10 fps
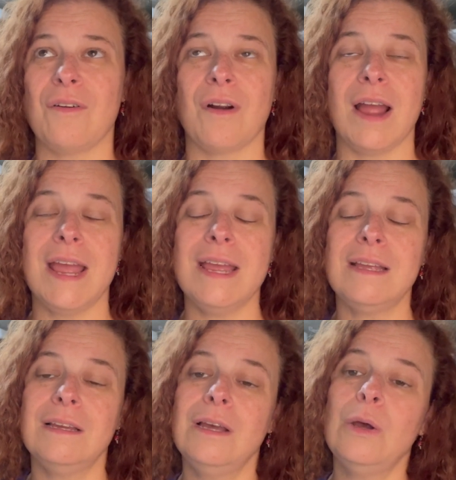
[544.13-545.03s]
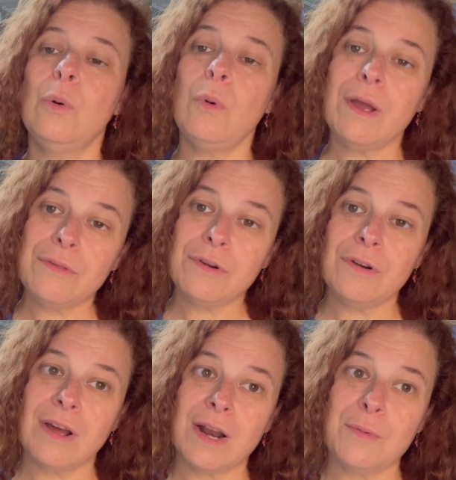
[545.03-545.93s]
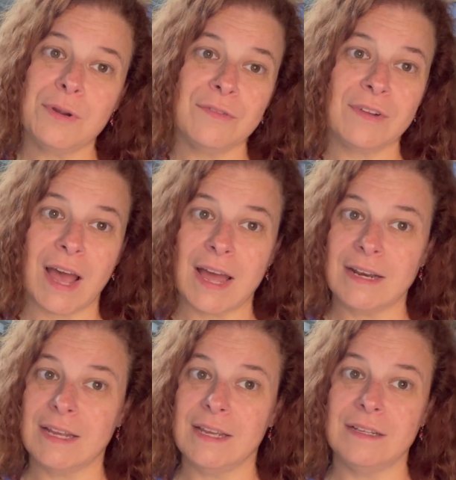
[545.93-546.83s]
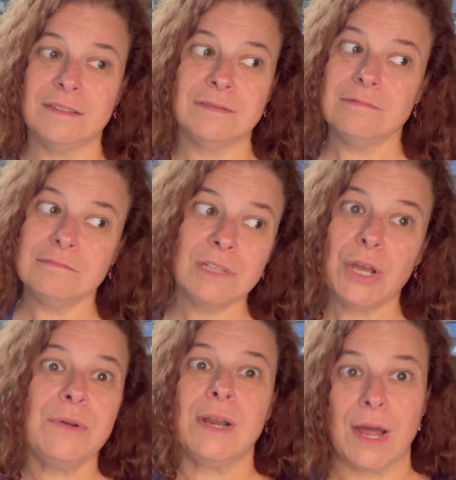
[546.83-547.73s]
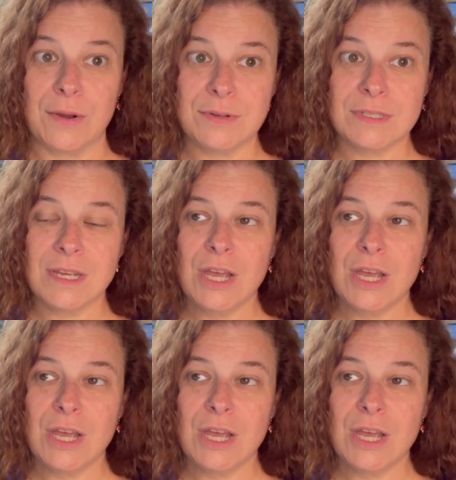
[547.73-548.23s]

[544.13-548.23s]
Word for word: right? Whether or not I would have gotten it, who knows?